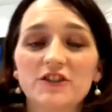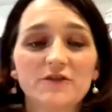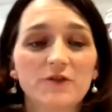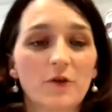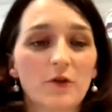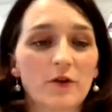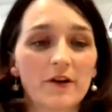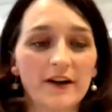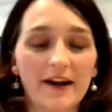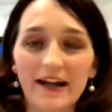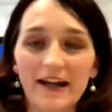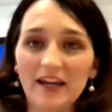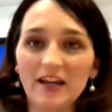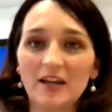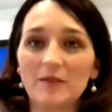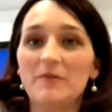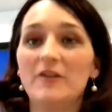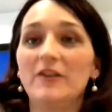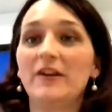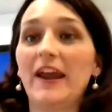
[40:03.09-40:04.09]
for any
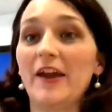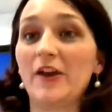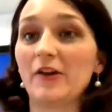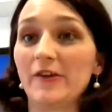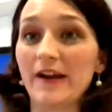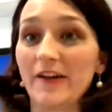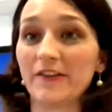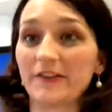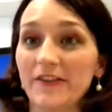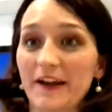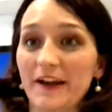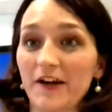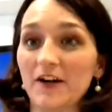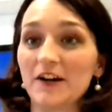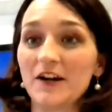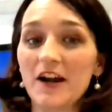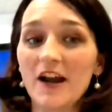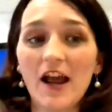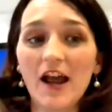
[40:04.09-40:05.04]
communicator out there.